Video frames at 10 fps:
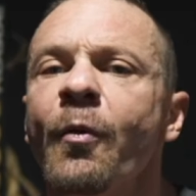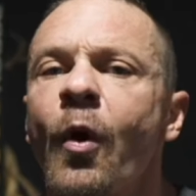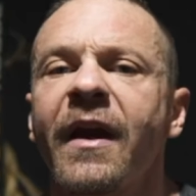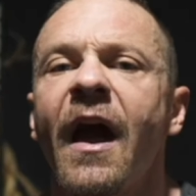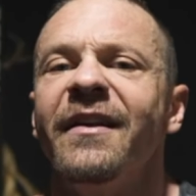pre
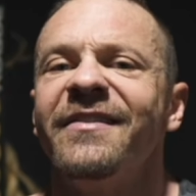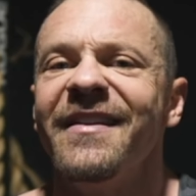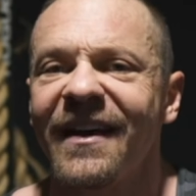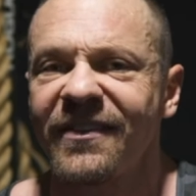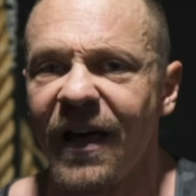workout
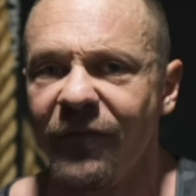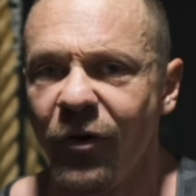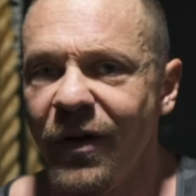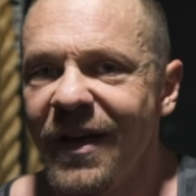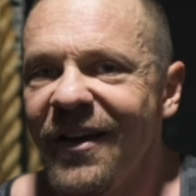is next
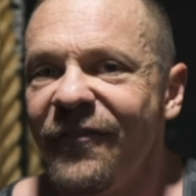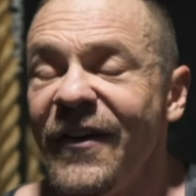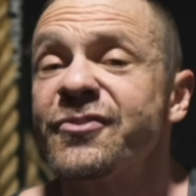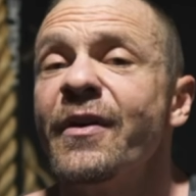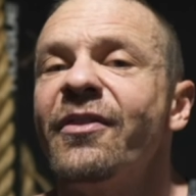level
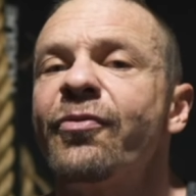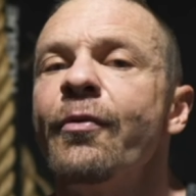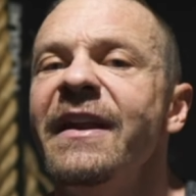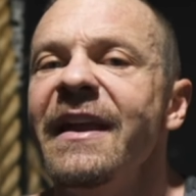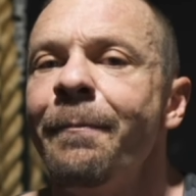featuring
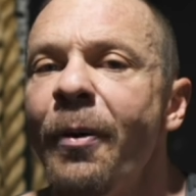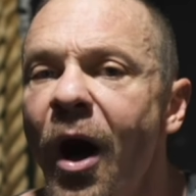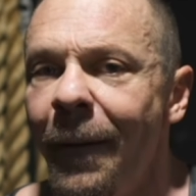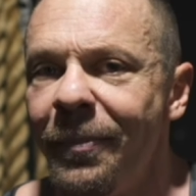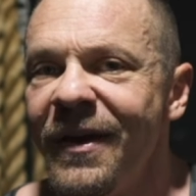3D
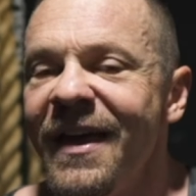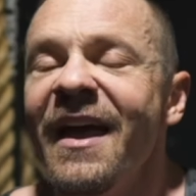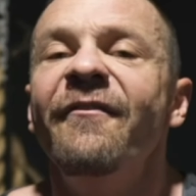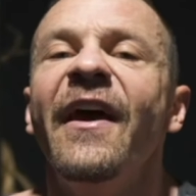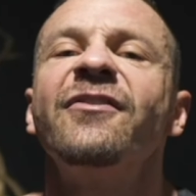Pump,
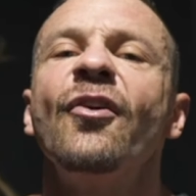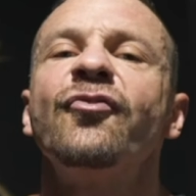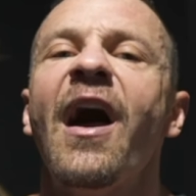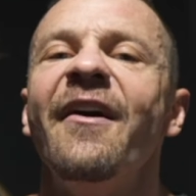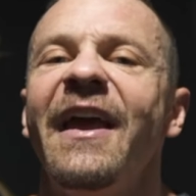
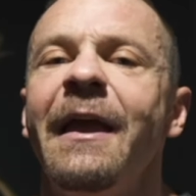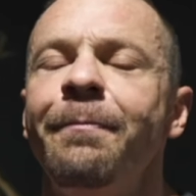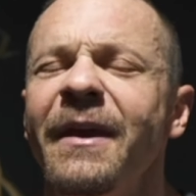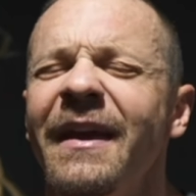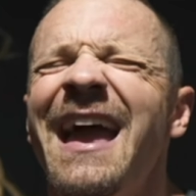Vasodrive Drive AP,